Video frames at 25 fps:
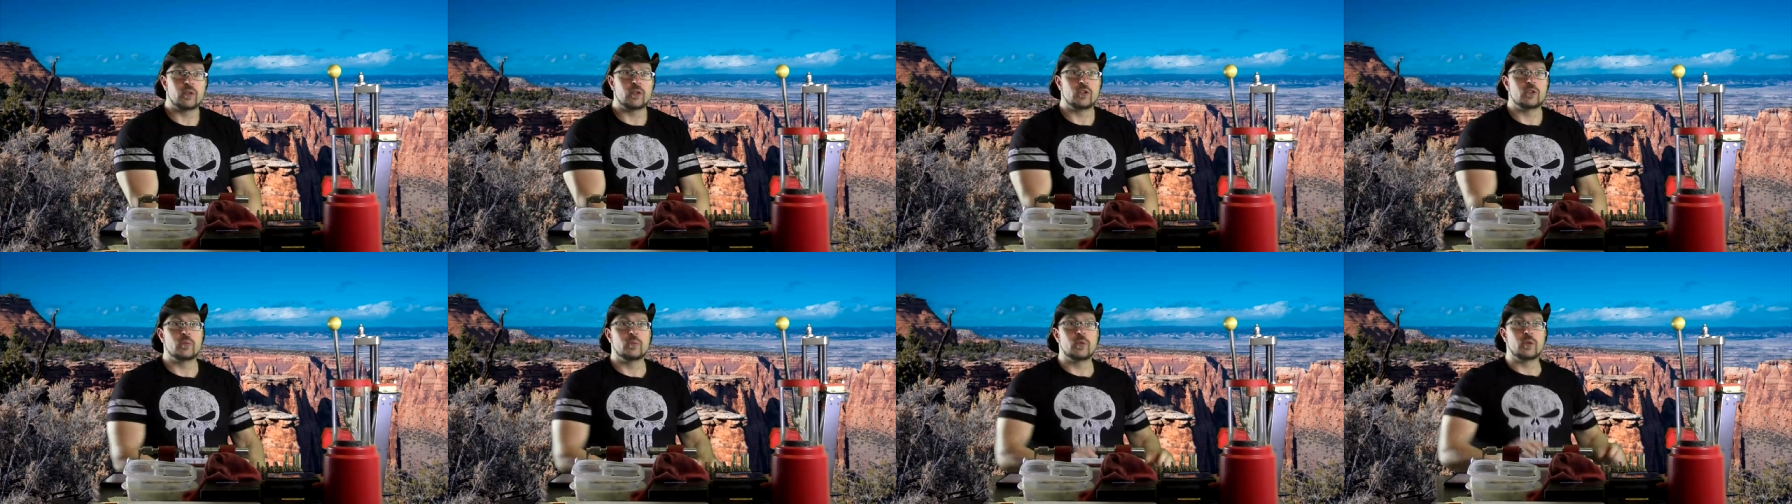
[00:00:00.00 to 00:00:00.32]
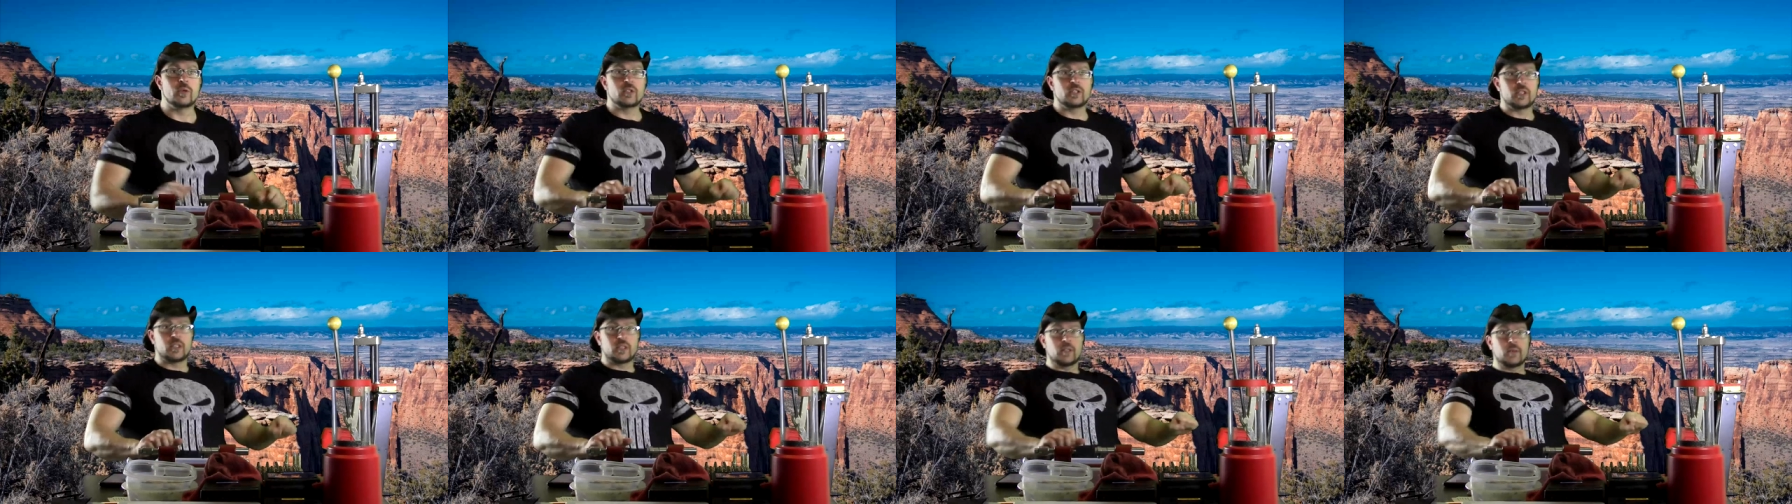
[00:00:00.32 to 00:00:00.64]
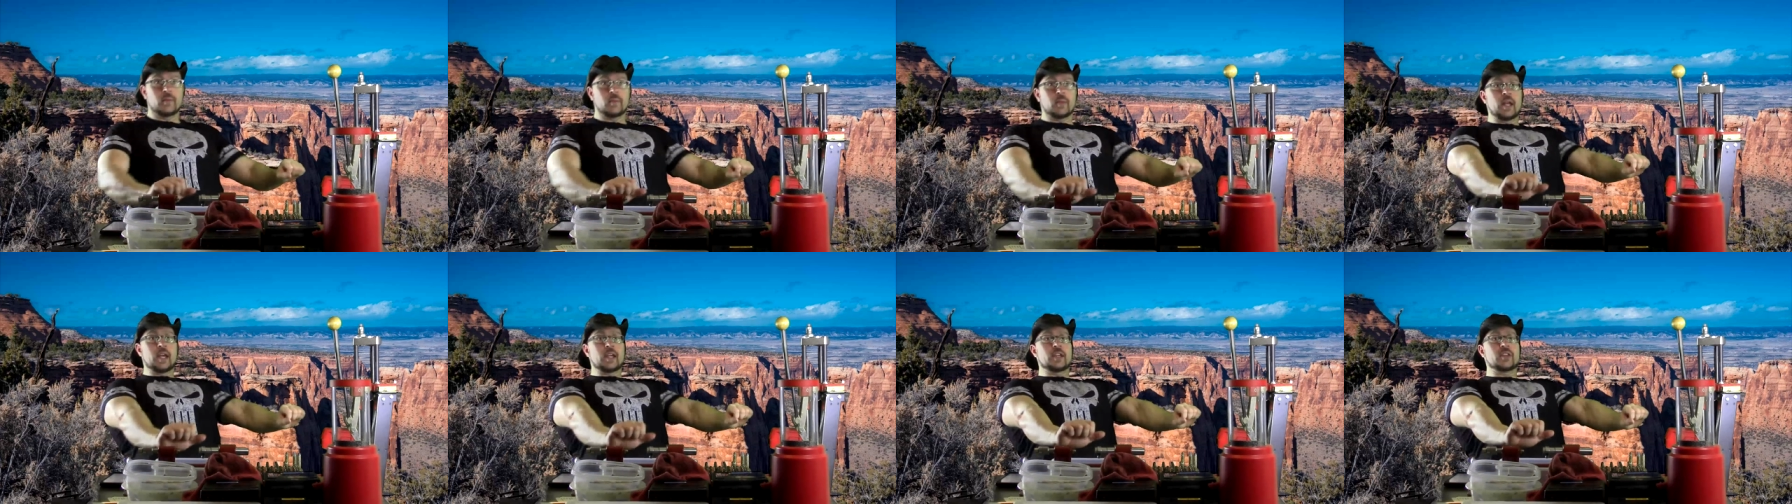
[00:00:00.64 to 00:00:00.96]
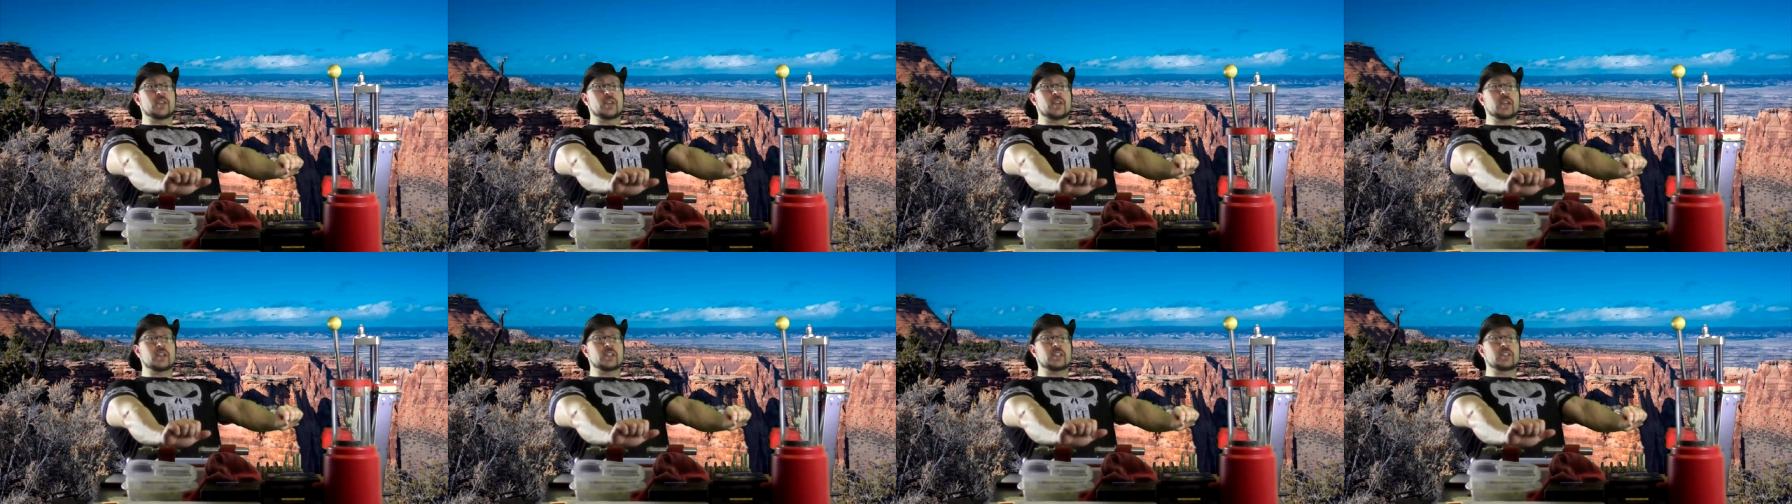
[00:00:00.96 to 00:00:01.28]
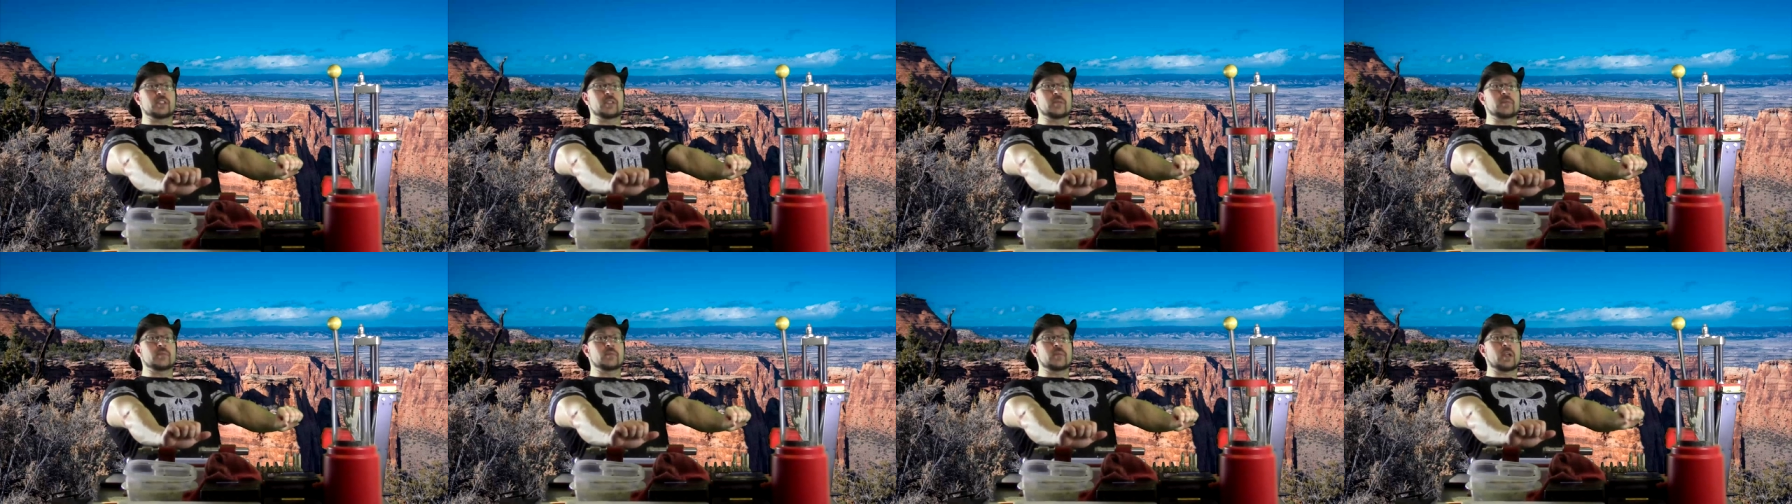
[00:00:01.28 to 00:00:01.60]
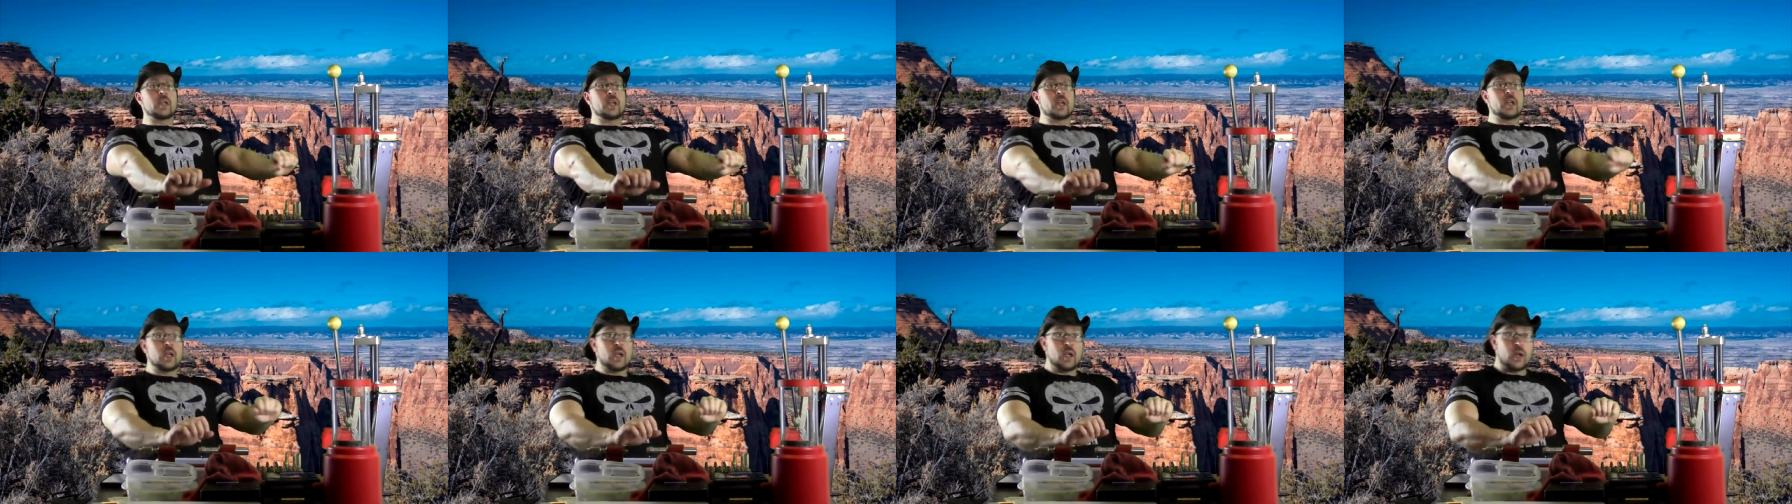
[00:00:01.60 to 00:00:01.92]
are you pushing them like this,
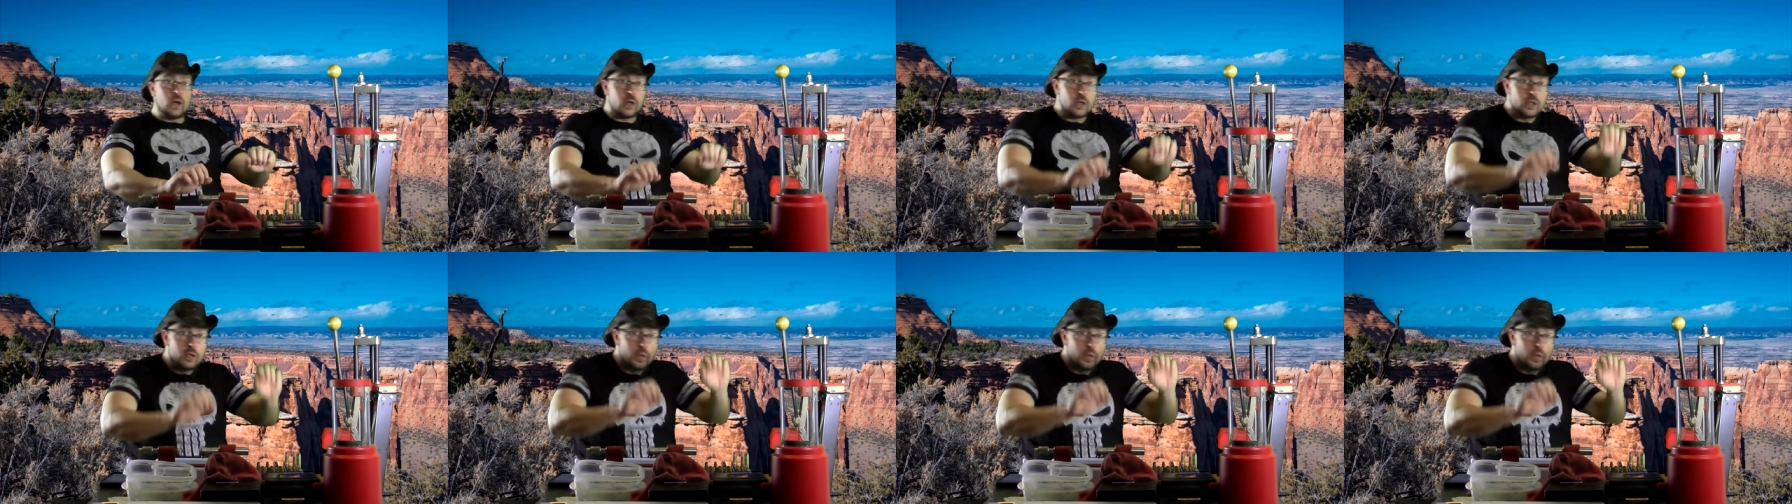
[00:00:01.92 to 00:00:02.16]
or are you